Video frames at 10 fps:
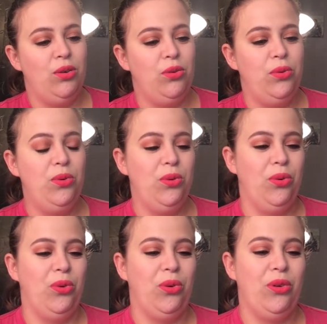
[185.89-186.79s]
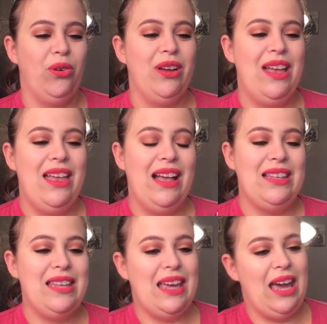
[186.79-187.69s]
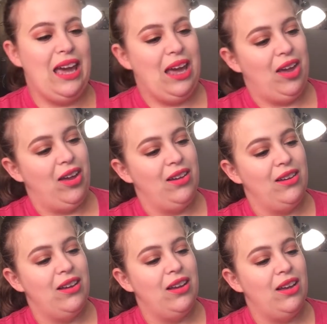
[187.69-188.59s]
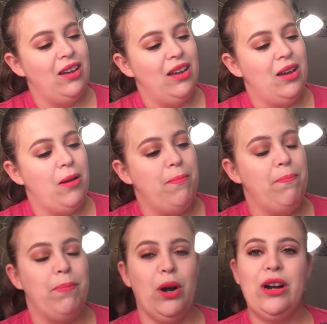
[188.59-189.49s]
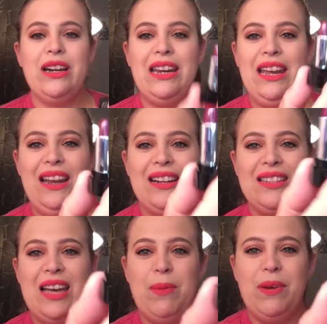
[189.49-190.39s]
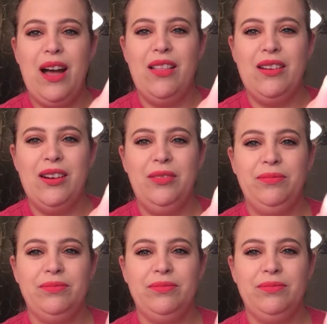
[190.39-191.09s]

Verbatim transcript: Ooh, that's like a burgundy type color.